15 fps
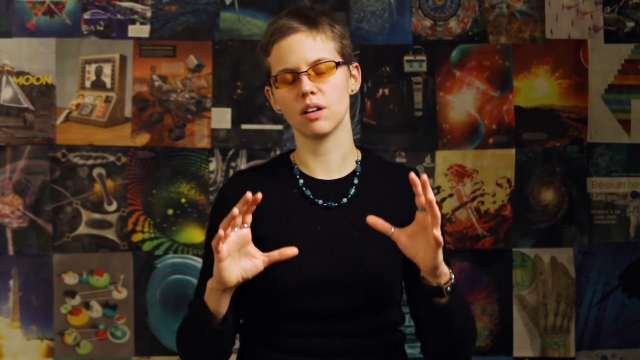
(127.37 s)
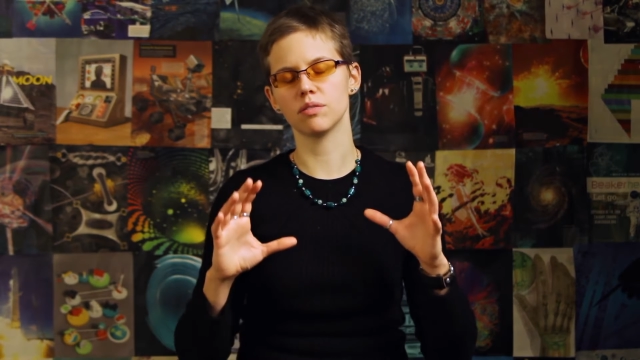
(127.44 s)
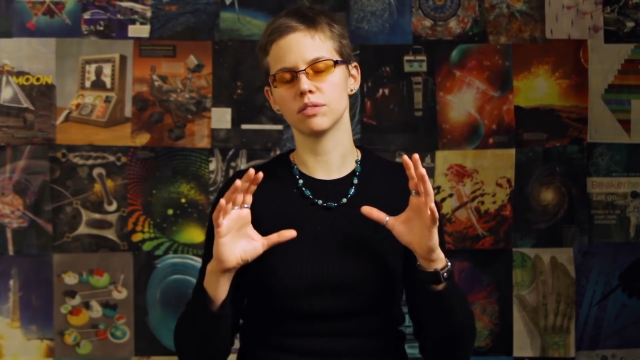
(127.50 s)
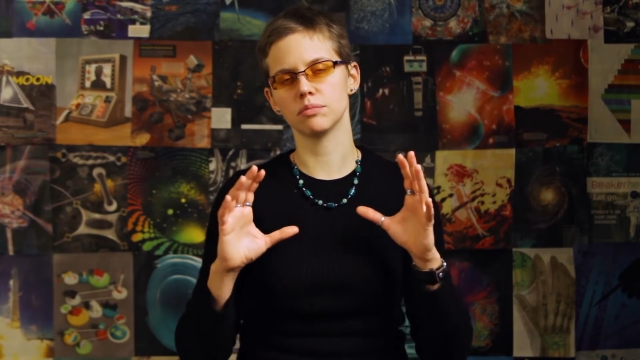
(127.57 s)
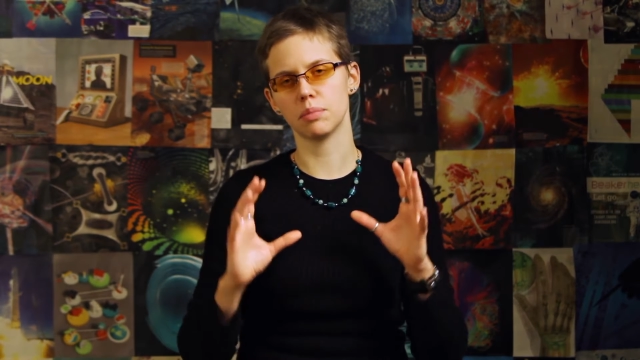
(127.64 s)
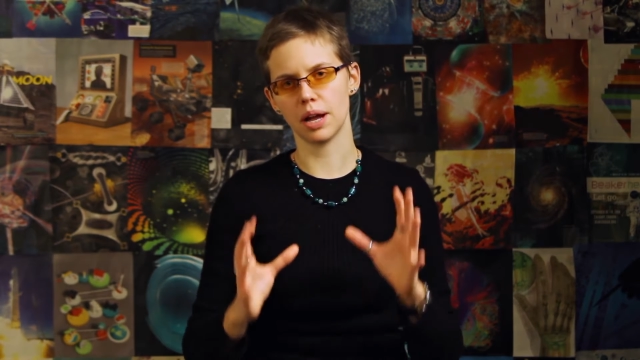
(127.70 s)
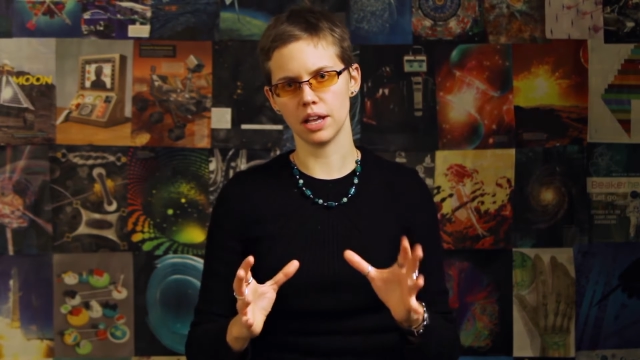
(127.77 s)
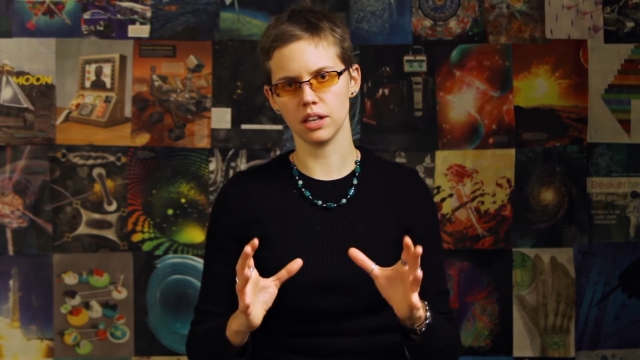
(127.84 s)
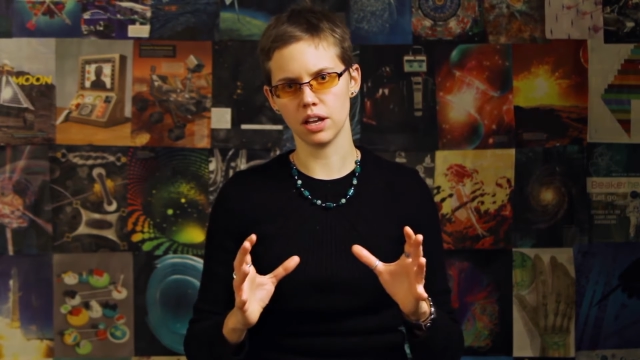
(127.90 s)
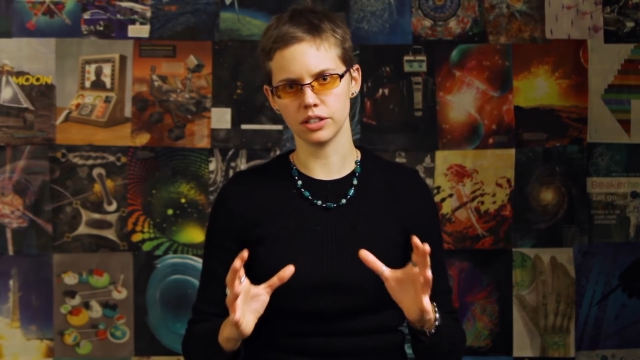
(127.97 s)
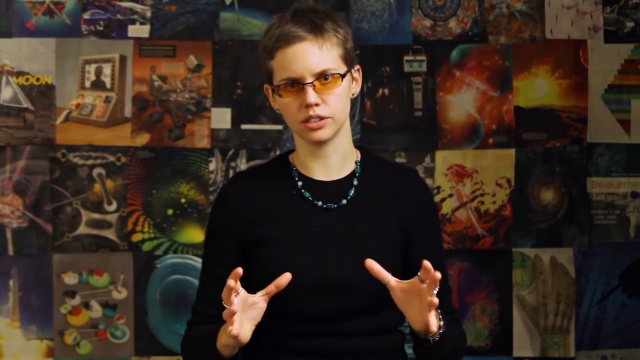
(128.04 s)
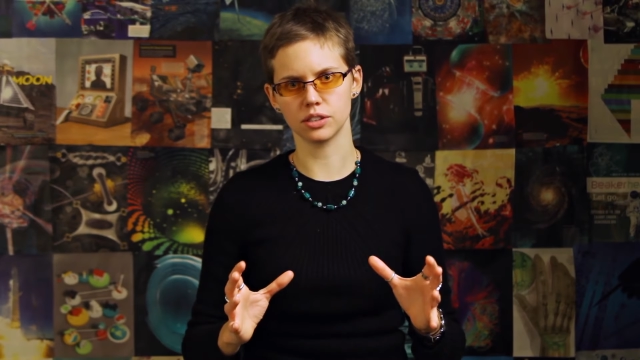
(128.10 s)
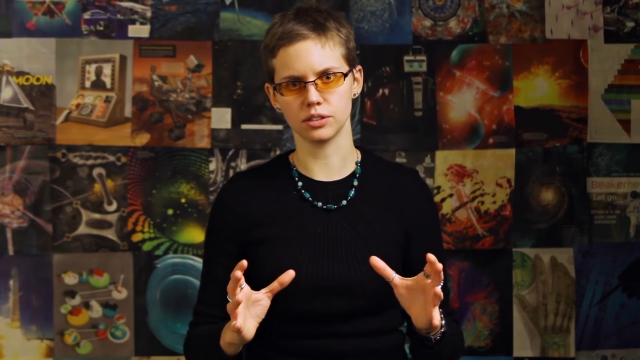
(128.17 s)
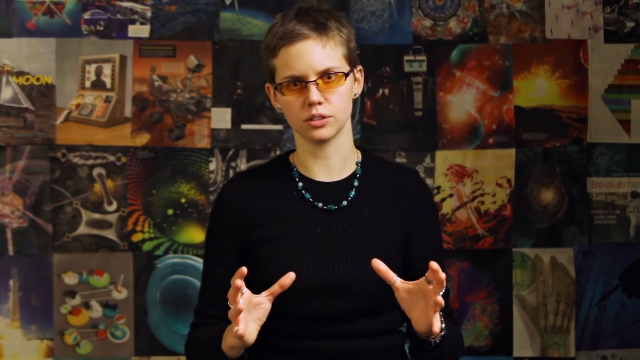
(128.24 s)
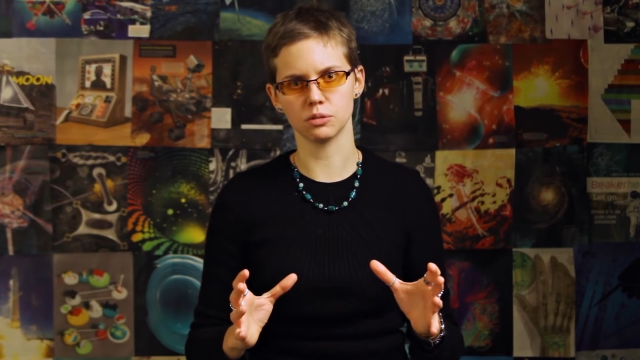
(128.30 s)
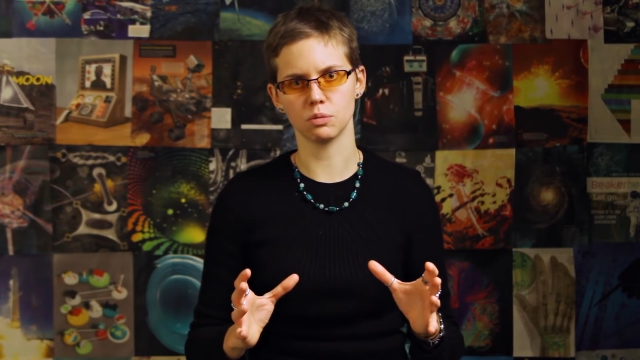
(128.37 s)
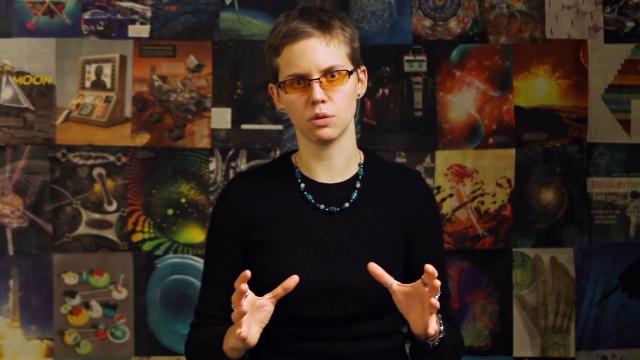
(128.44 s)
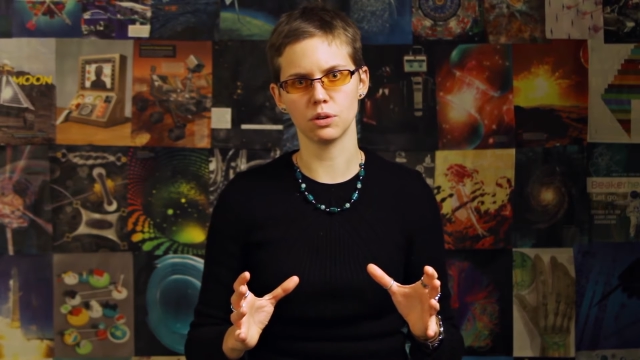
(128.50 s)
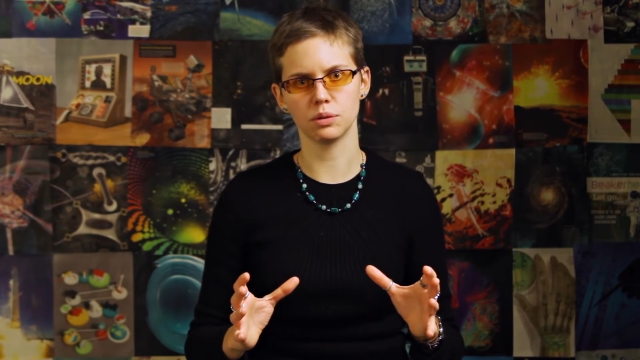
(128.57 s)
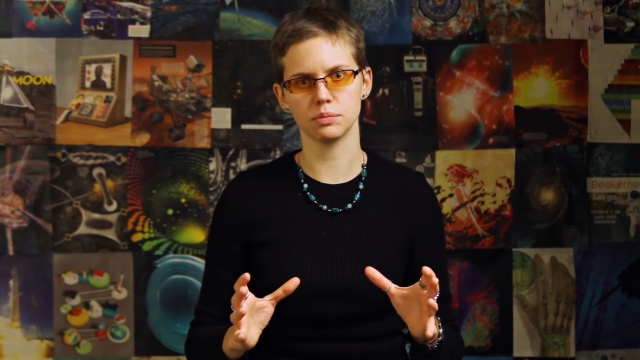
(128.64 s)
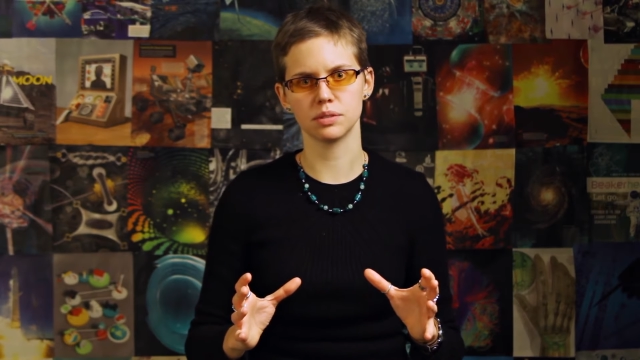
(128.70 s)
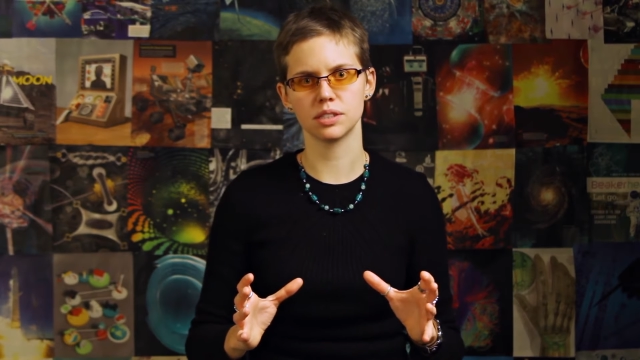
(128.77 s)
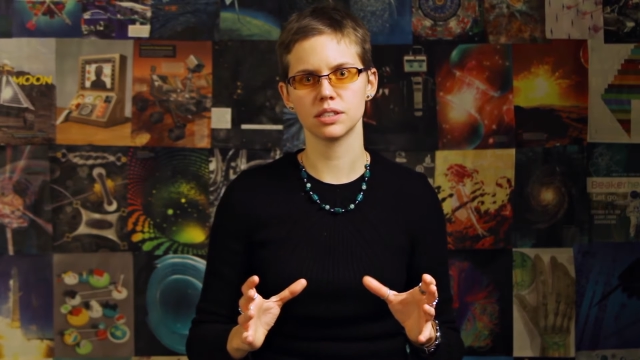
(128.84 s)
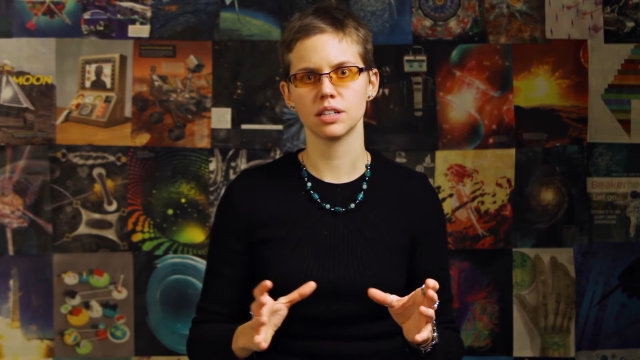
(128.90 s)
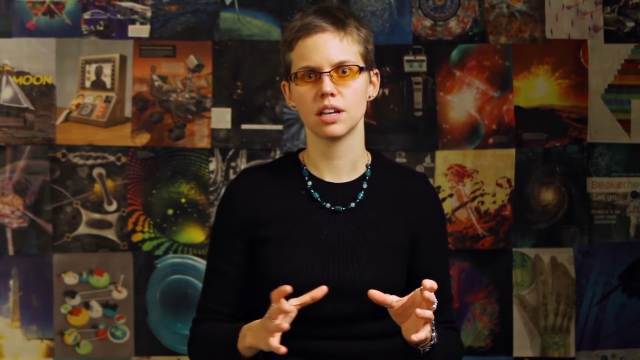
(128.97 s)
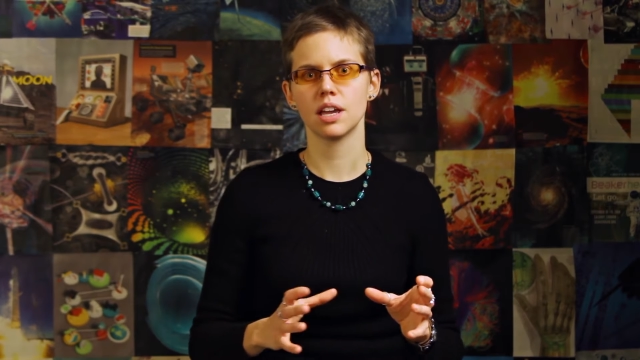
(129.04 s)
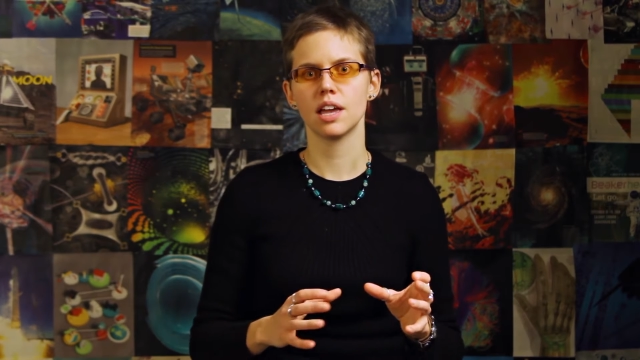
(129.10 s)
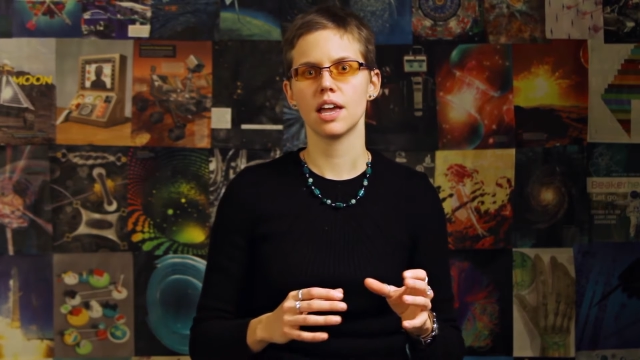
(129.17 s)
off of biological swarms.